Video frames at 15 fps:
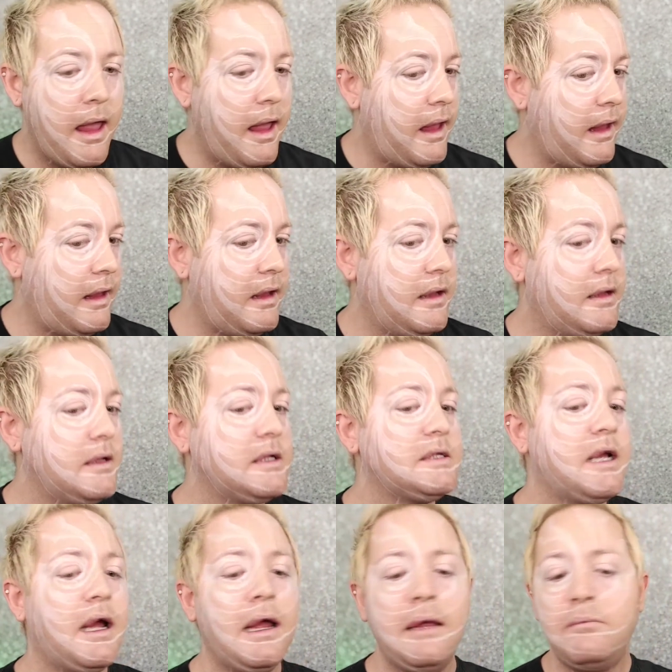And
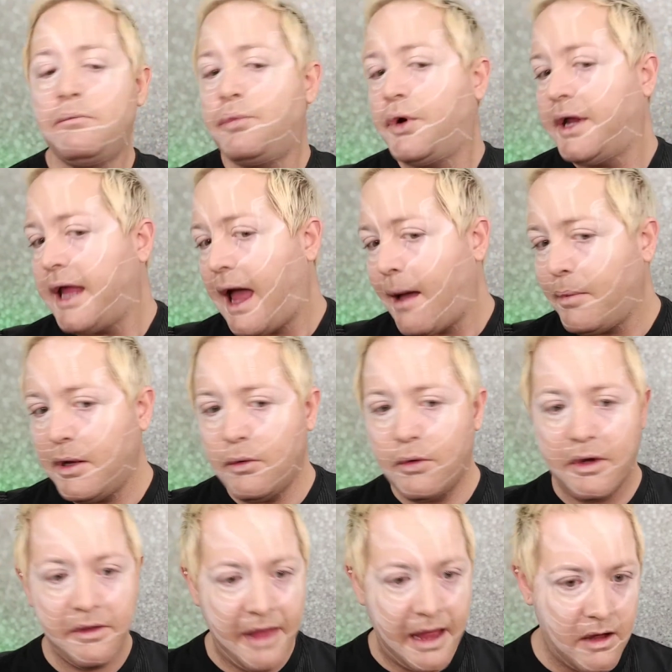I'm pretty happy
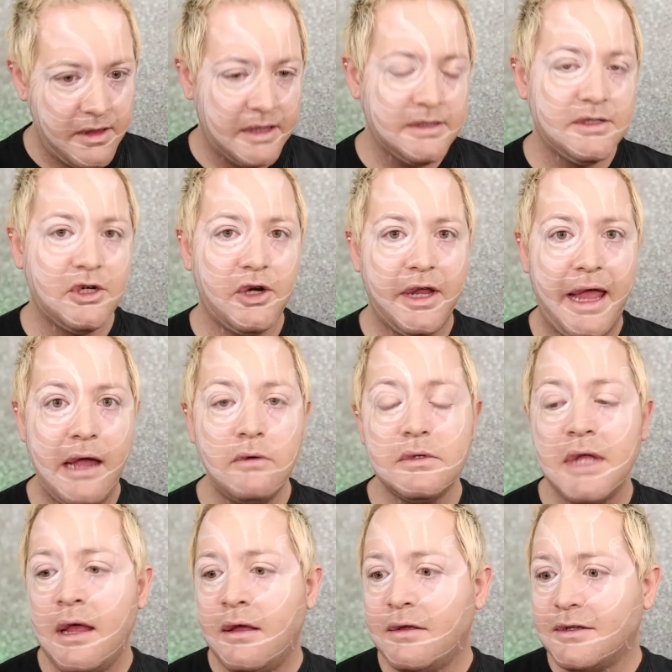with how that's turning out.
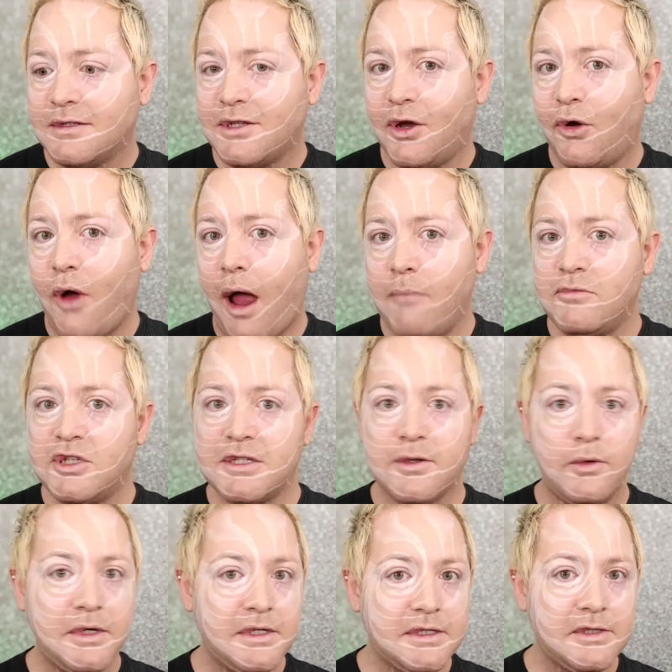So I'm just
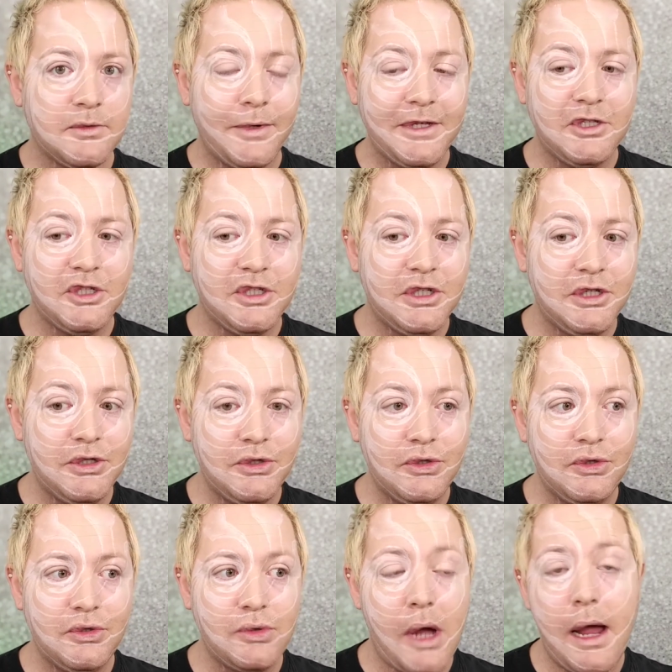going to switch to
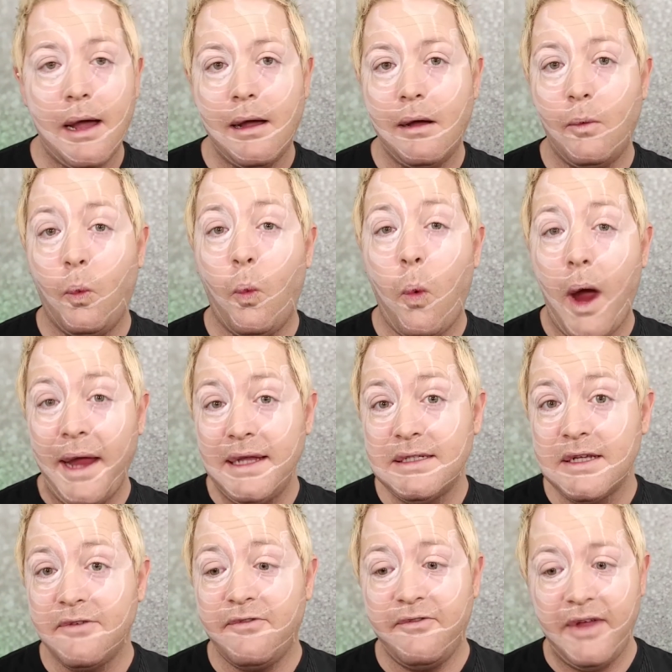white
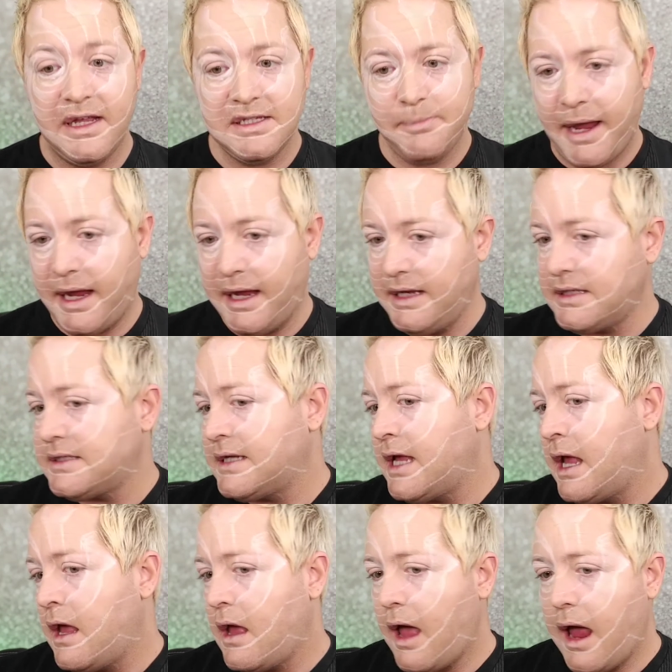face paint,
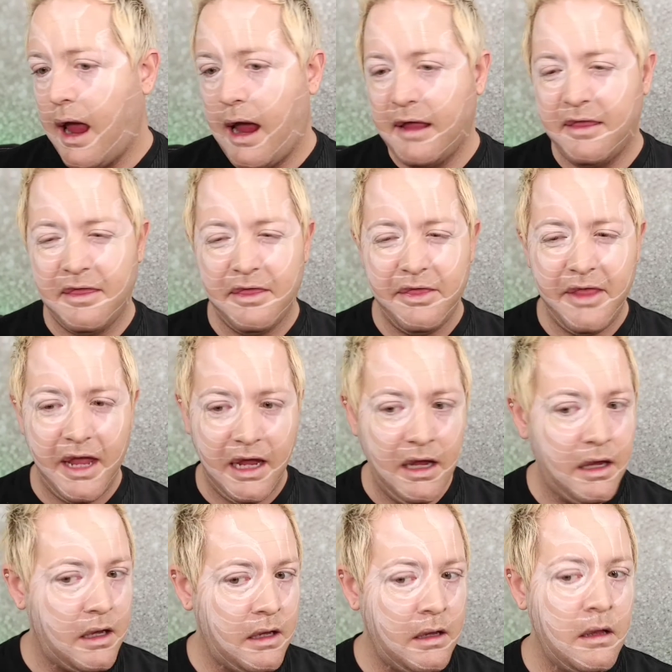I think,
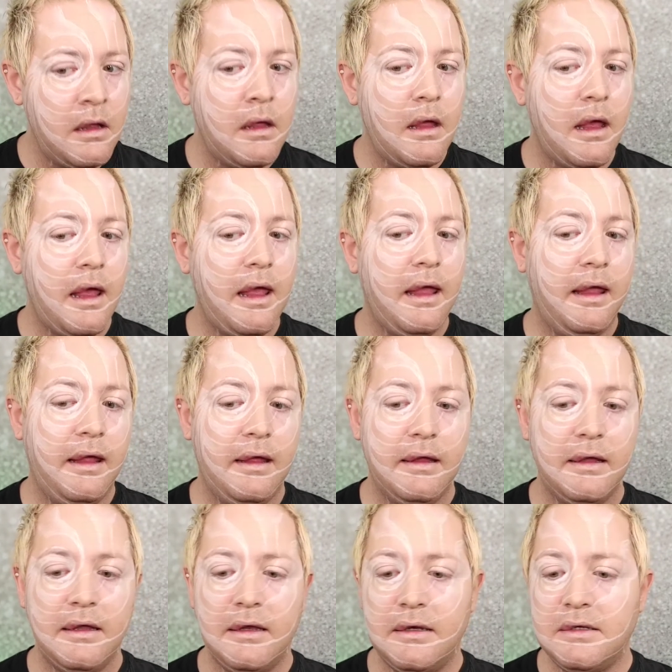
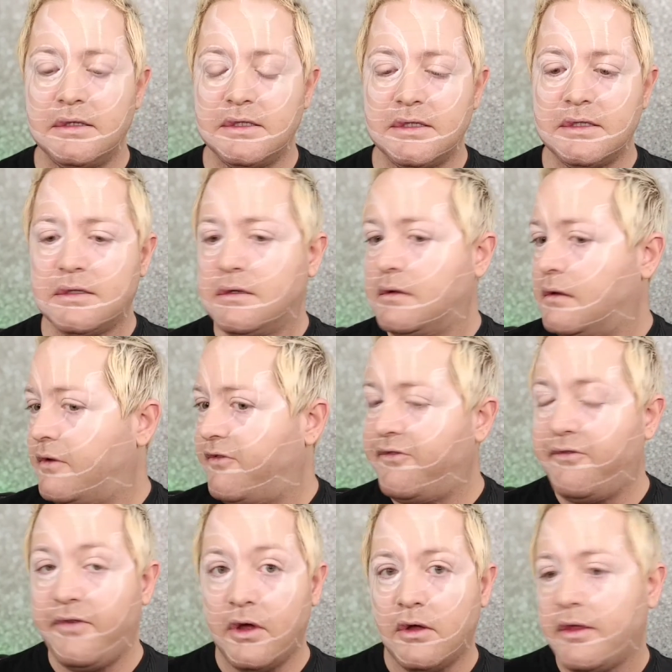and
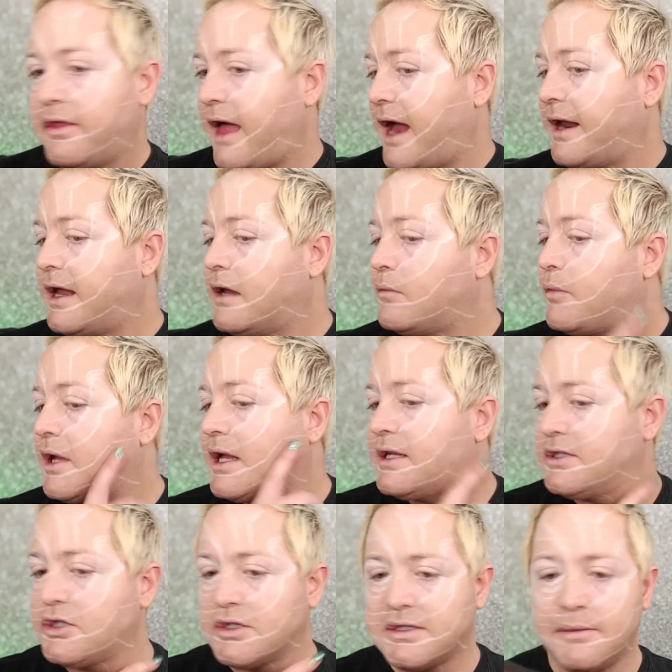fill that in
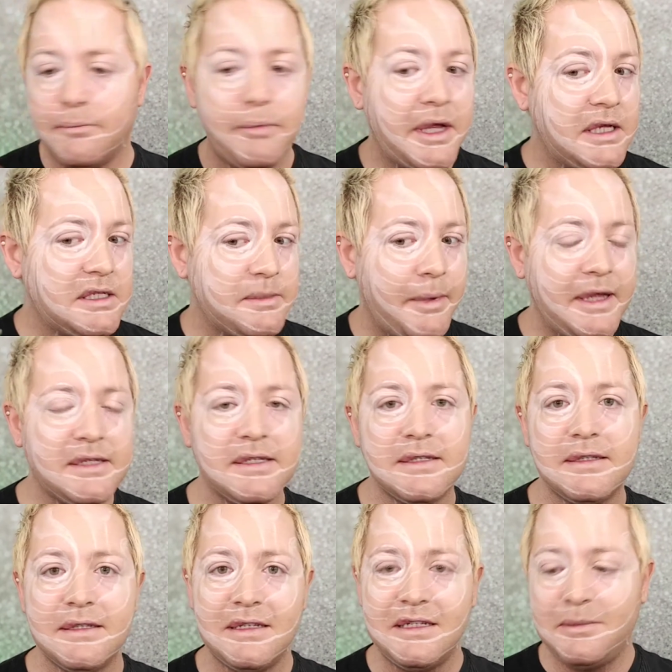because there's some big spaces
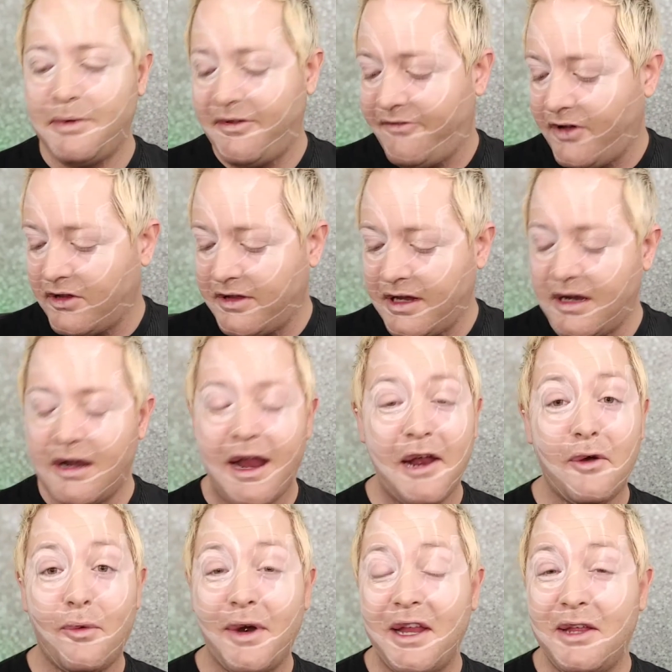that need to be filled in and I
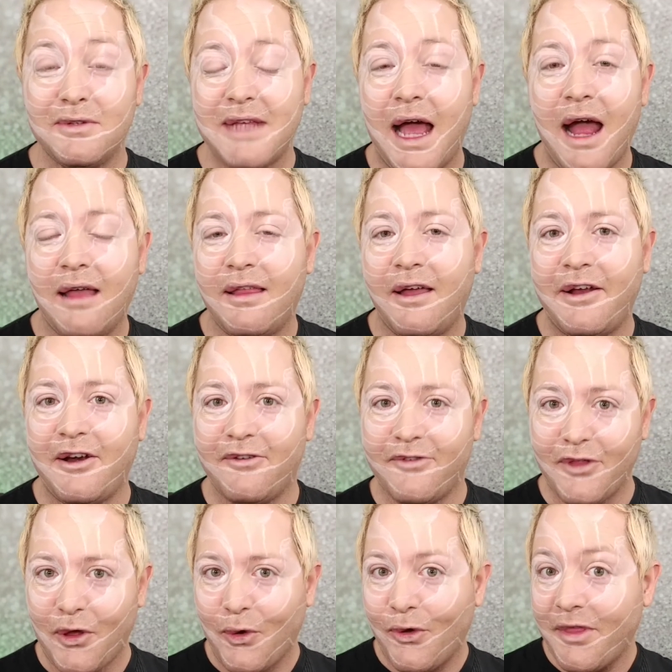don't want to use eyeliner for
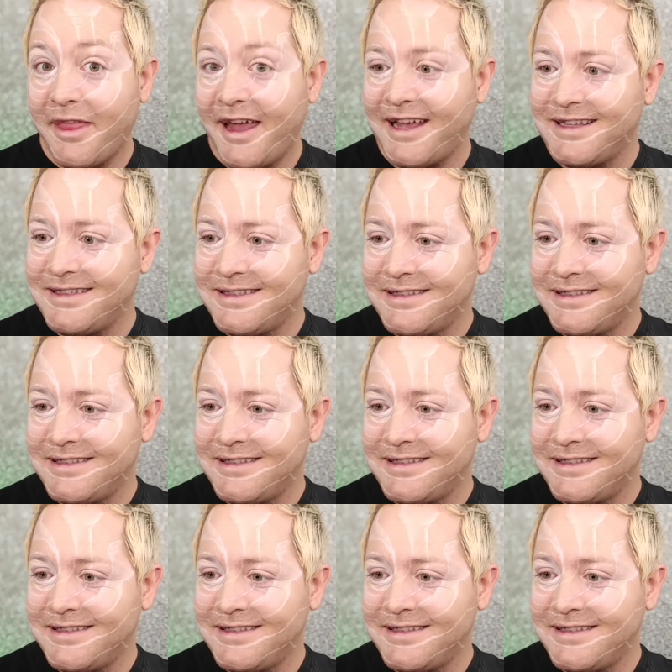the whole thing.